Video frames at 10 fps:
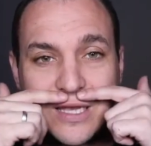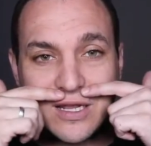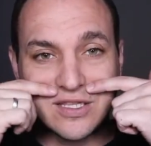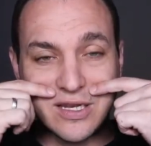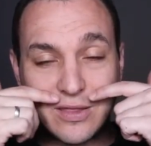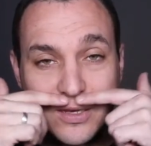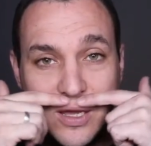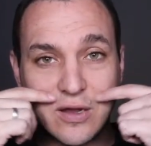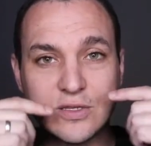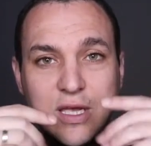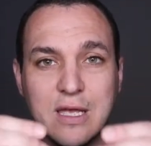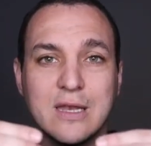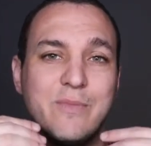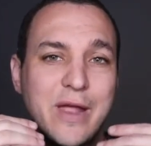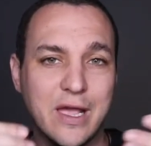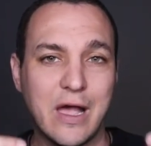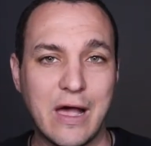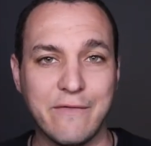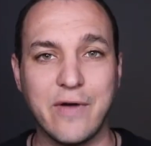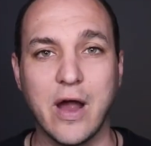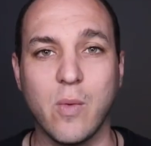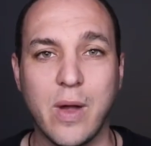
shadows underneath the nose, depending on how far